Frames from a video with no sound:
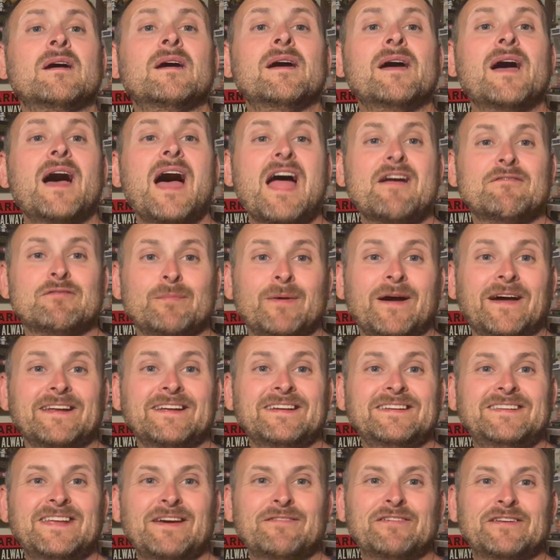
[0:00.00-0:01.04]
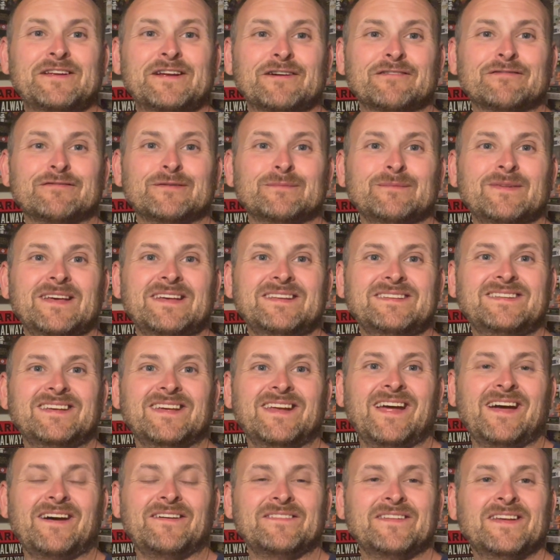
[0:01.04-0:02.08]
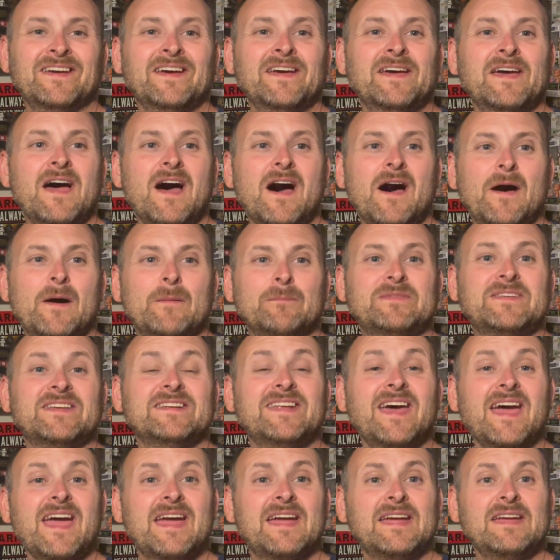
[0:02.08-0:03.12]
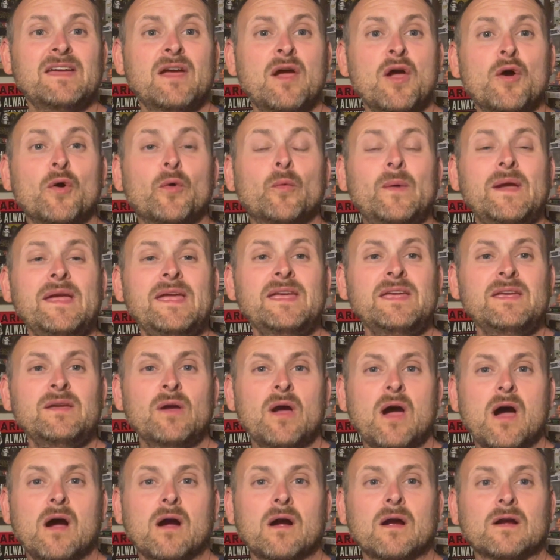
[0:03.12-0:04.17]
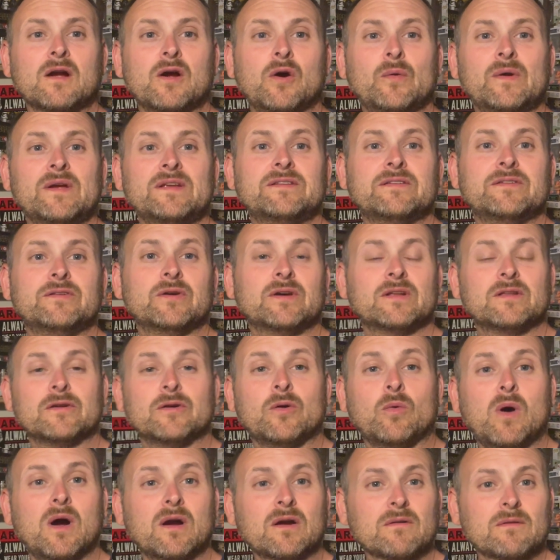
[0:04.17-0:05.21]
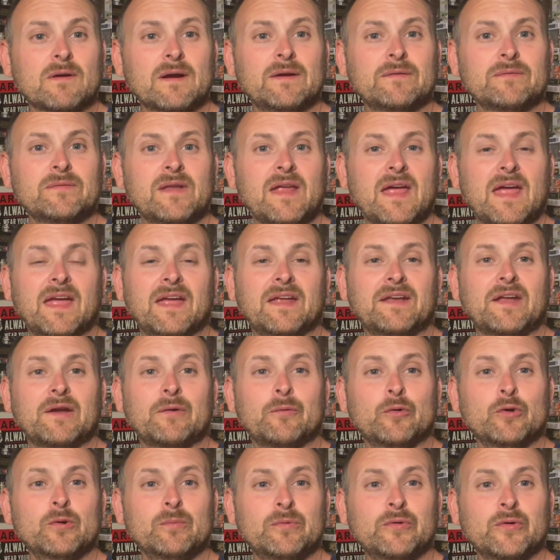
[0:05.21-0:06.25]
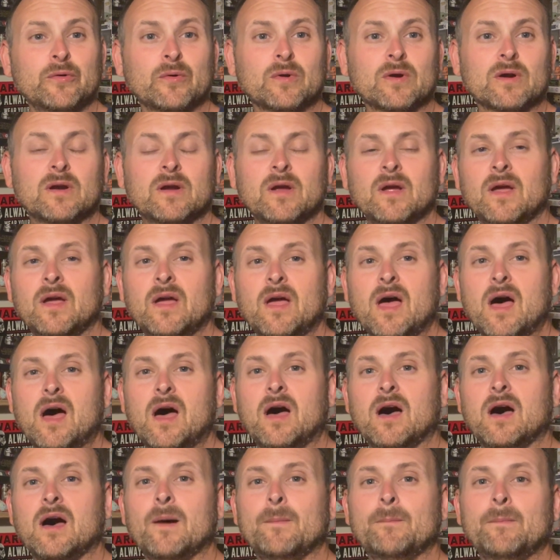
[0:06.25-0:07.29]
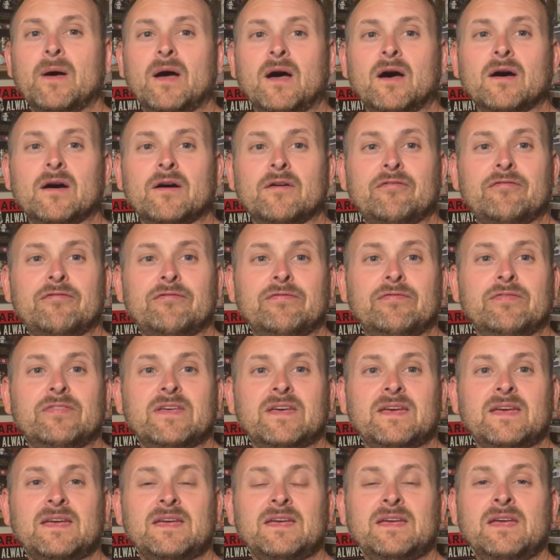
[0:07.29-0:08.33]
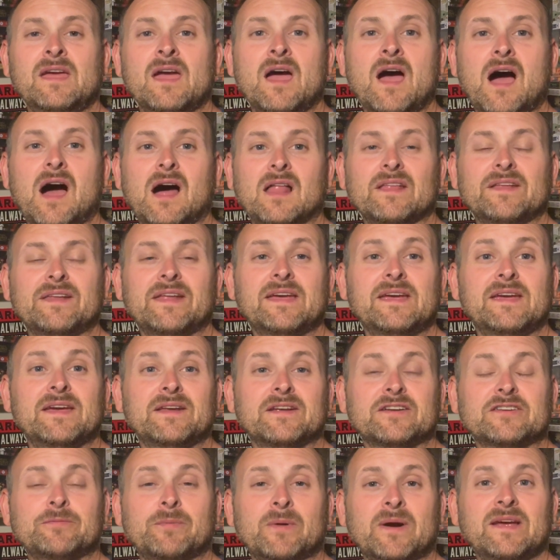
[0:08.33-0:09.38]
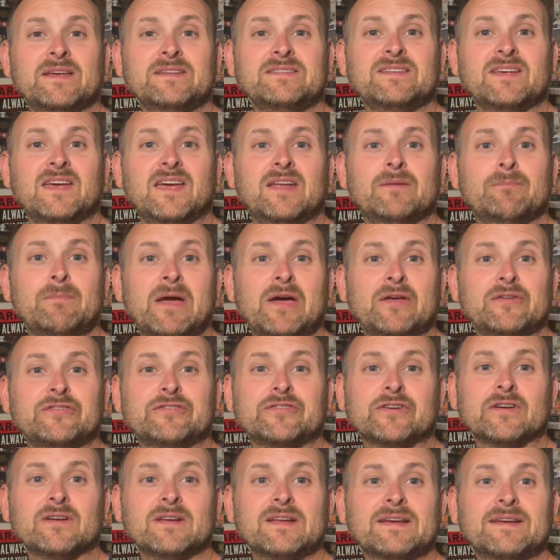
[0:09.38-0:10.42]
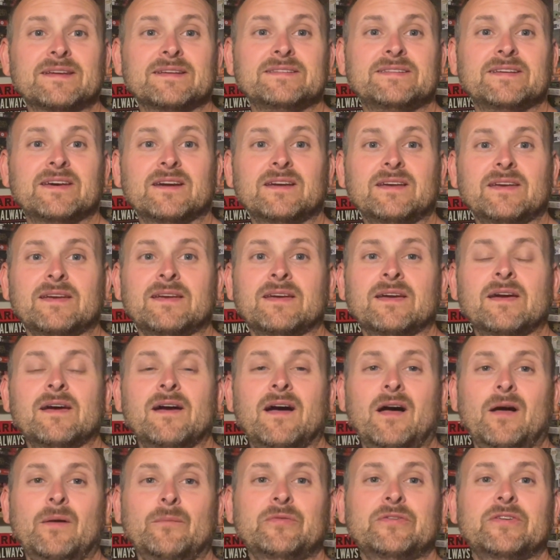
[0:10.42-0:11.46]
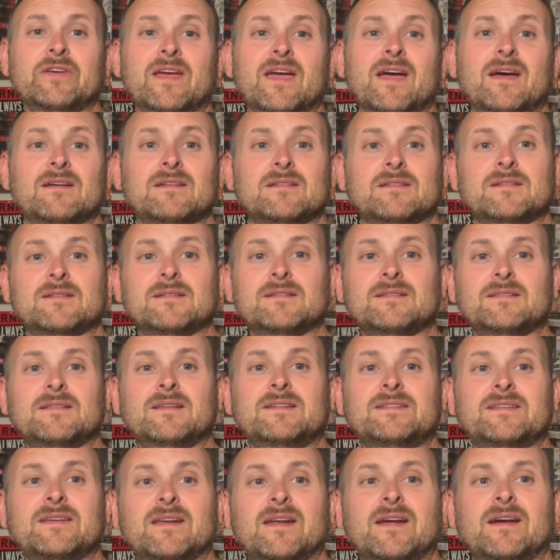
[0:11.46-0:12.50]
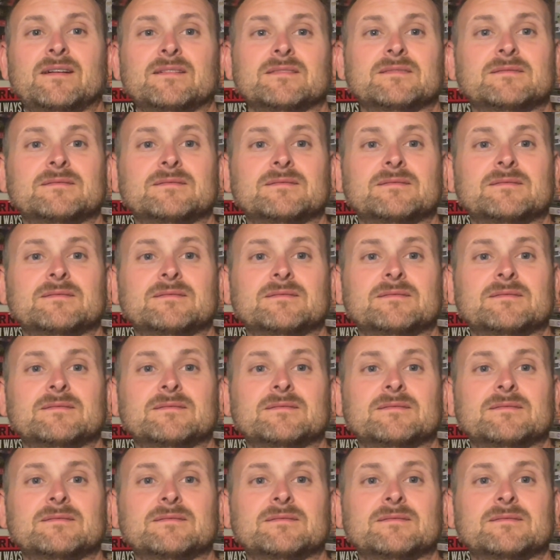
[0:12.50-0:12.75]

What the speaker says: Hi, everybody. Devin here from Let's Head Out. Today, we are going to do a little walk around and a room tour of the Holiday Inn Express in Mount Sterling, Kentucky. So yeah, let's head out.